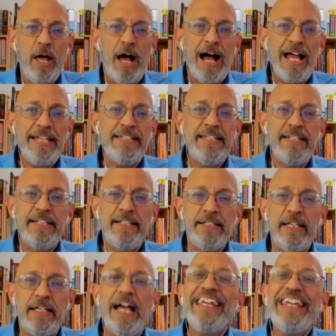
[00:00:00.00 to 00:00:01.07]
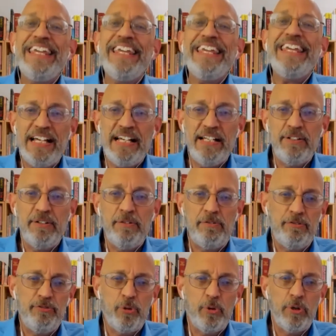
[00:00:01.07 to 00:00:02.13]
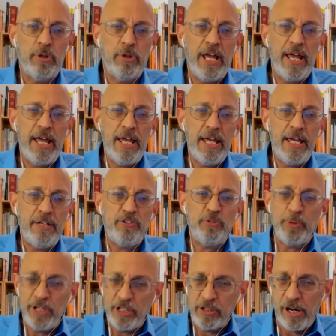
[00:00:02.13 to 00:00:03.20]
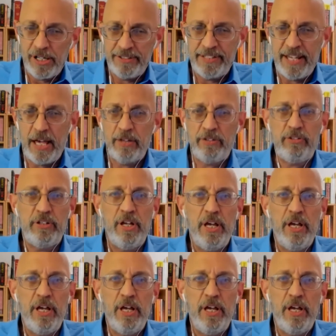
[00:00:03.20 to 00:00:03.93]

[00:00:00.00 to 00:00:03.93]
I did it again for a spring contest,